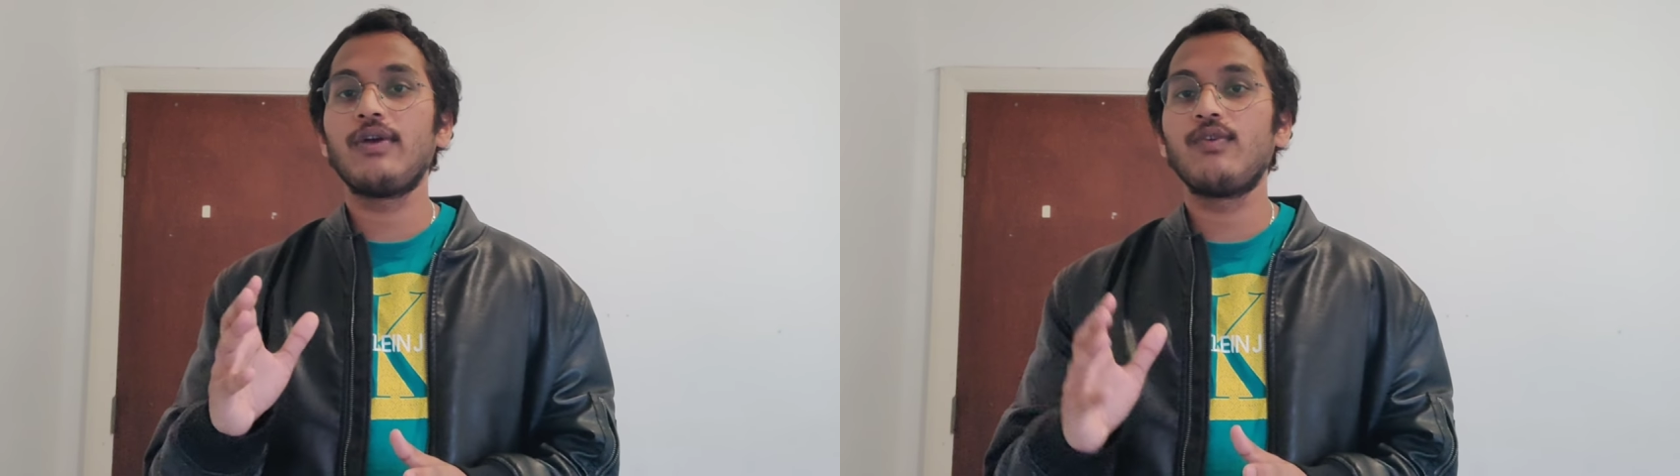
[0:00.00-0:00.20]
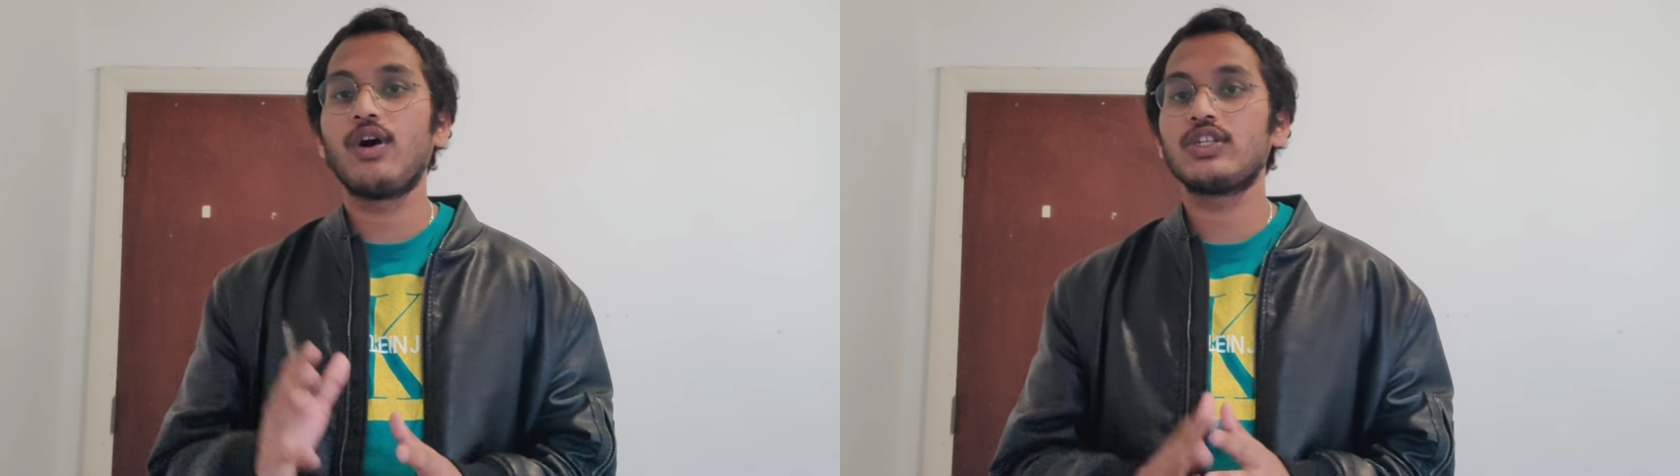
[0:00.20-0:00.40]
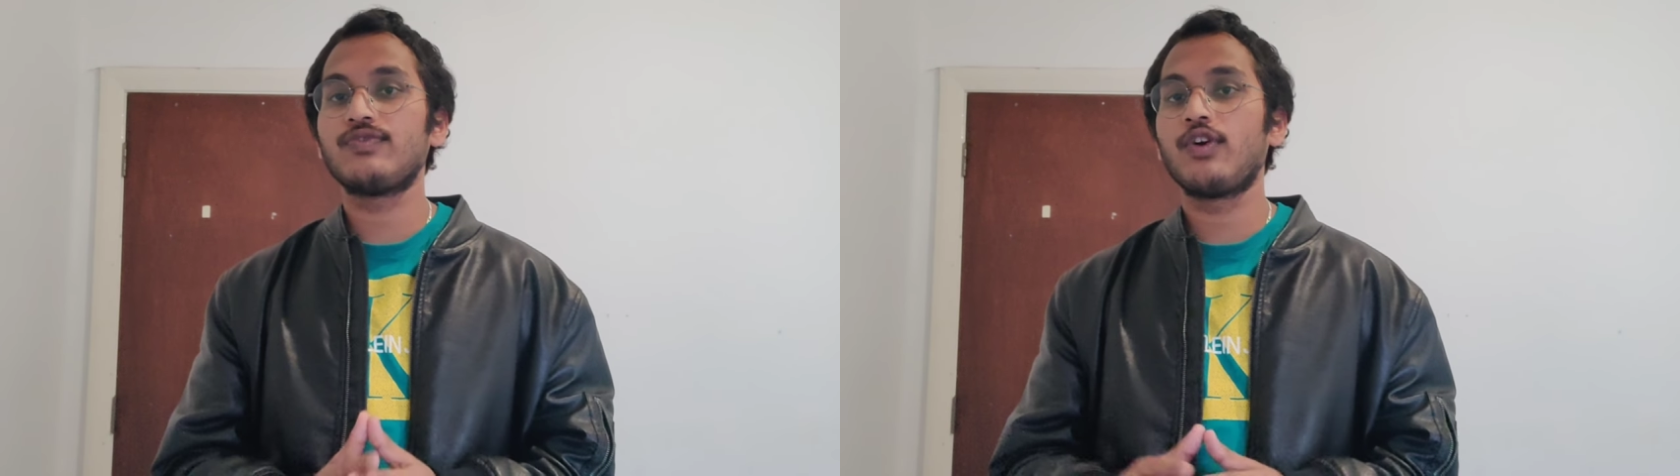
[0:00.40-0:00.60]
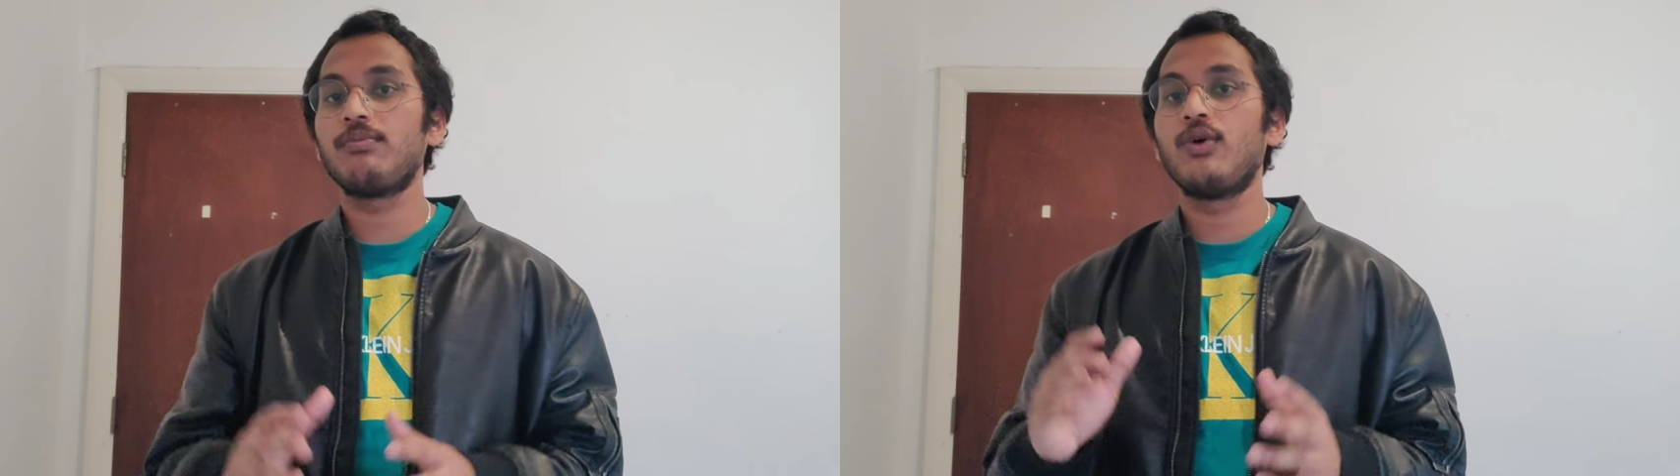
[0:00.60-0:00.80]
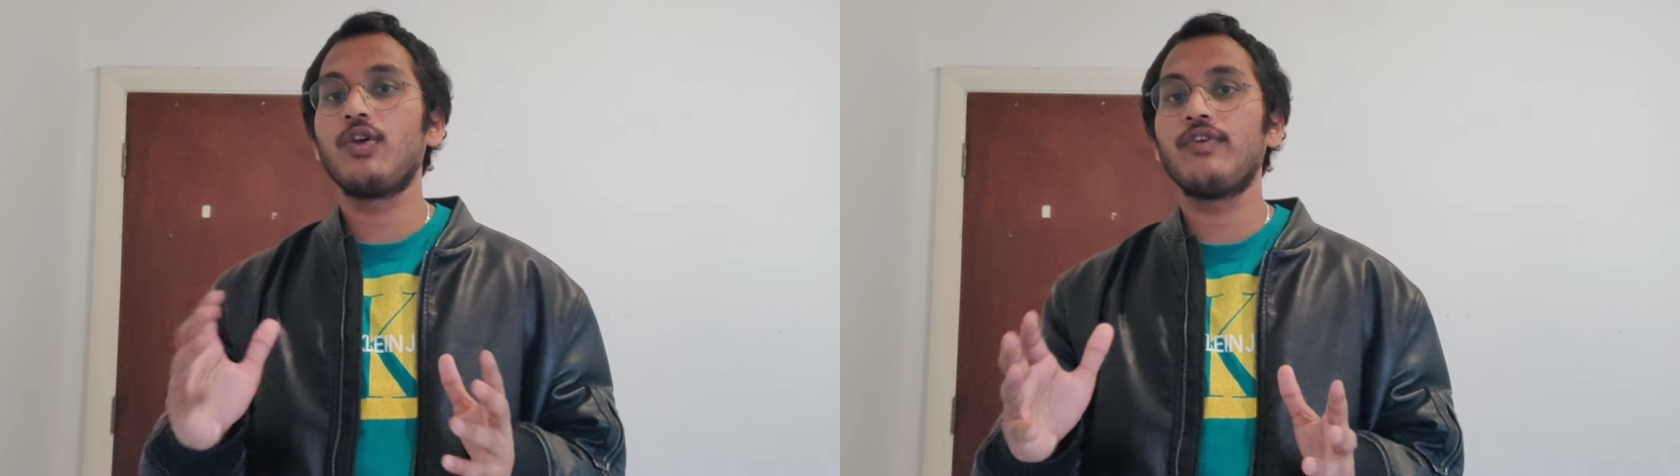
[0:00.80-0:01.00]
Boy Vlogs
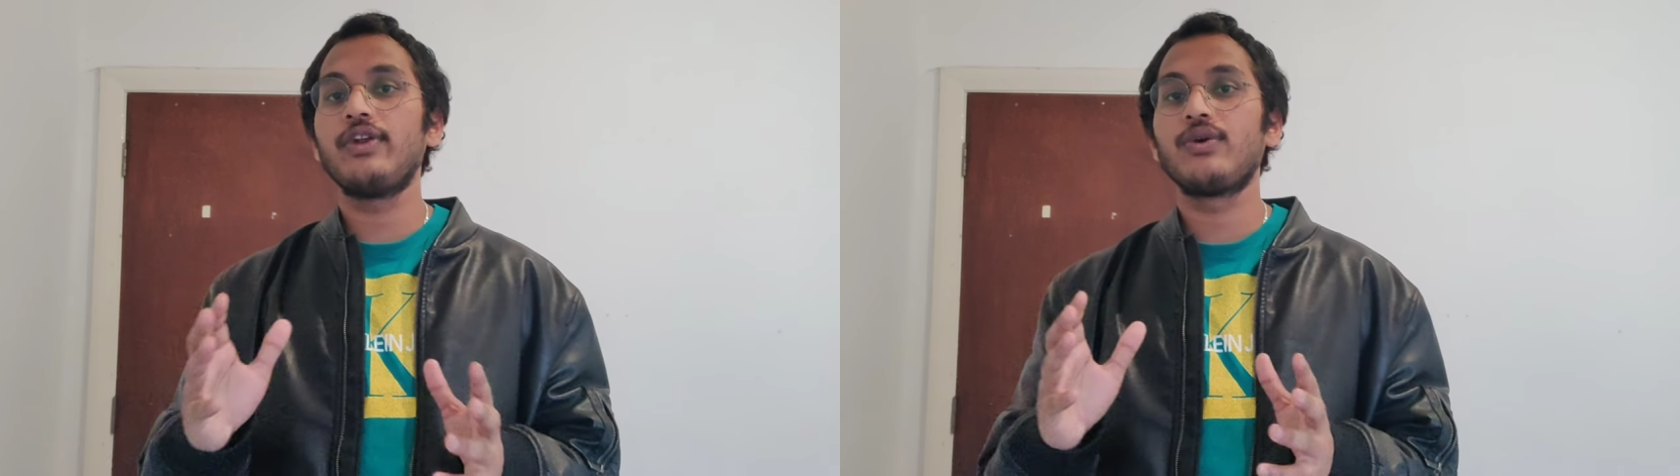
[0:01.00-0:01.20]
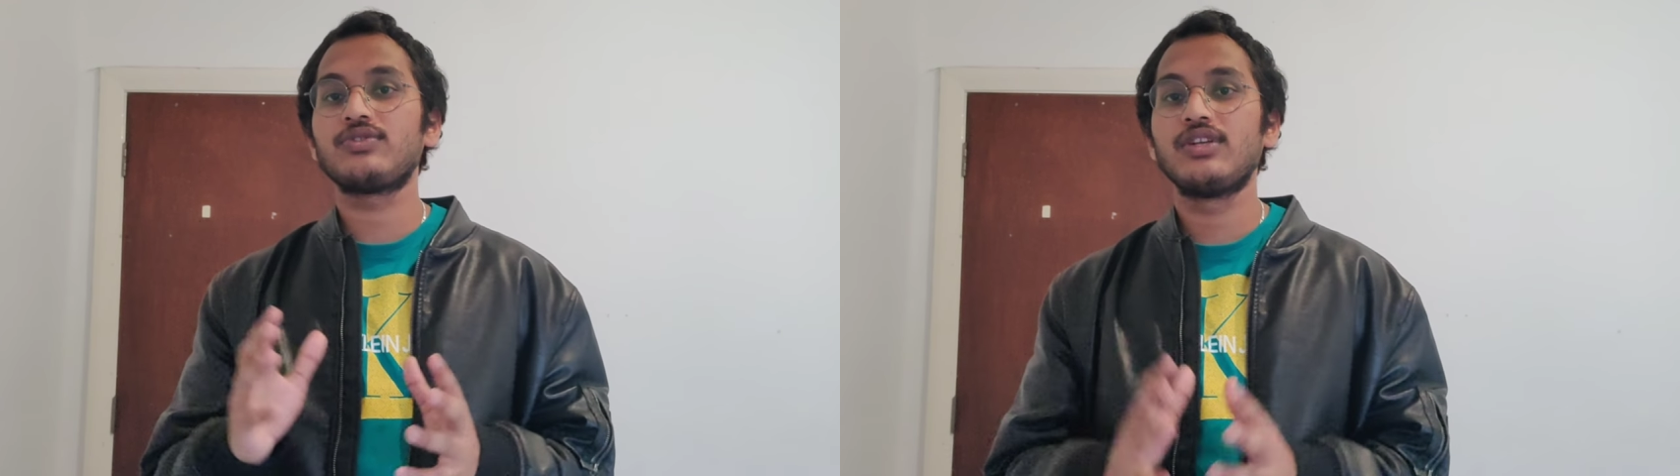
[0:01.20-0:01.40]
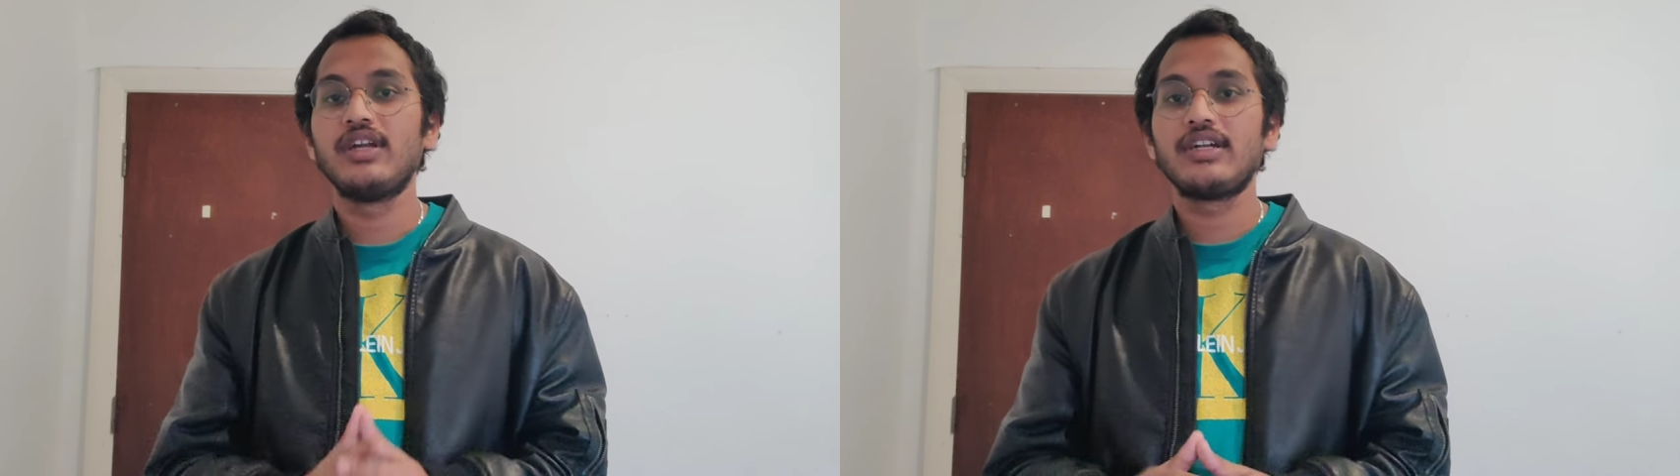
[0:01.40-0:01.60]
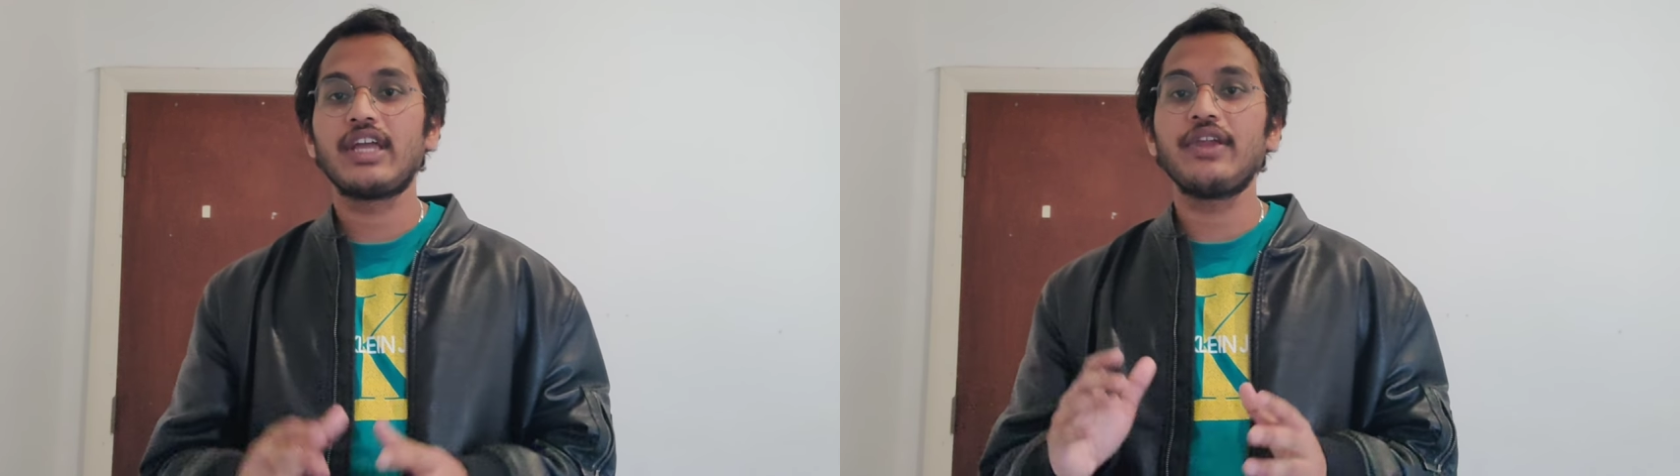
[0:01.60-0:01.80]
for more videos.